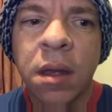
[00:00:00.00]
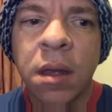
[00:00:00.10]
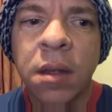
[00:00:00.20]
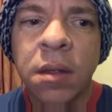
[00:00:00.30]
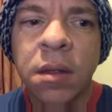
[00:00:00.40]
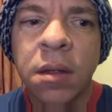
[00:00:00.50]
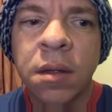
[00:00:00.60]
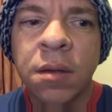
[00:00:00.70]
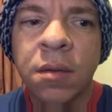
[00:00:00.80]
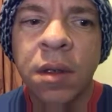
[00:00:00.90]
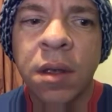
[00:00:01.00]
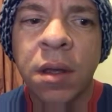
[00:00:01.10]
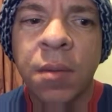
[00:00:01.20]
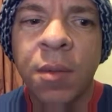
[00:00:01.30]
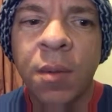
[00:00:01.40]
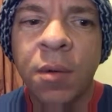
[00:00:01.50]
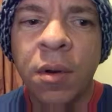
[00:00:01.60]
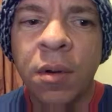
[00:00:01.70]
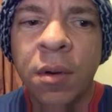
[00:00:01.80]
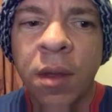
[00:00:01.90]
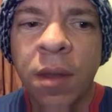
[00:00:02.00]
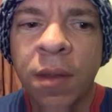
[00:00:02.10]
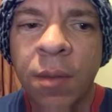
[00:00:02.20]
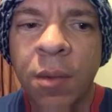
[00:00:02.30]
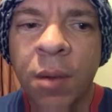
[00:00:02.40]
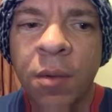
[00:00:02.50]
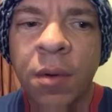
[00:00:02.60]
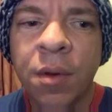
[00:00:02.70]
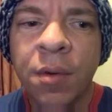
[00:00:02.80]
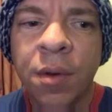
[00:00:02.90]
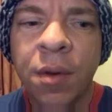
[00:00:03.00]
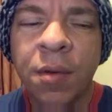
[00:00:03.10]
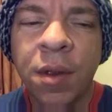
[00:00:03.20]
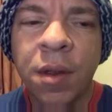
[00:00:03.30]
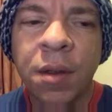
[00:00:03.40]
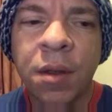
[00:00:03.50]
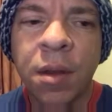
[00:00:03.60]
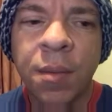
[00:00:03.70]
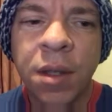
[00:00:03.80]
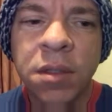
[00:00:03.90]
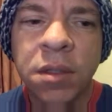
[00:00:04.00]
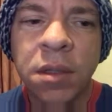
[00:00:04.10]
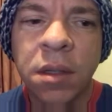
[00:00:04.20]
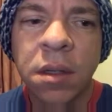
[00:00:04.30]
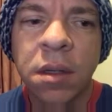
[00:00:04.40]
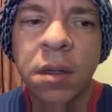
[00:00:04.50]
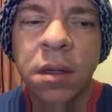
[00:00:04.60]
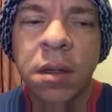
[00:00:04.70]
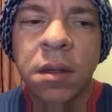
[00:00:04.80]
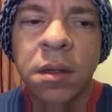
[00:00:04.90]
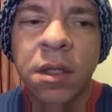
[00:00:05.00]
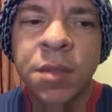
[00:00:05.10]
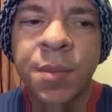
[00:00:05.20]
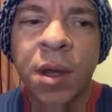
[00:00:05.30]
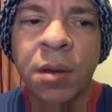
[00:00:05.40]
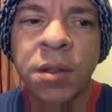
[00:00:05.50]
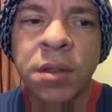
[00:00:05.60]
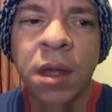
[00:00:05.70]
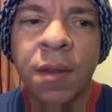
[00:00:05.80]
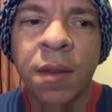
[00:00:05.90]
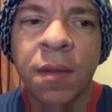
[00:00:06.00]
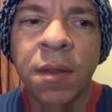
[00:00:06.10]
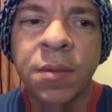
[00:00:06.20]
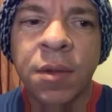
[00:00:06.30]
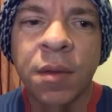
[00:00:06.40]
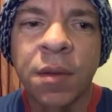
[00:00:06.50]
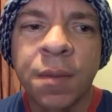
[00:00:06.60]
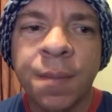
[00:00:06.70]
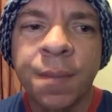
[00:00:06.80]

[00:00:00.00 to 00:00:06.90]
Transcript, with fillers: and a drink and a popcorn and the popcorn drink, drink combination expires at the end of this month.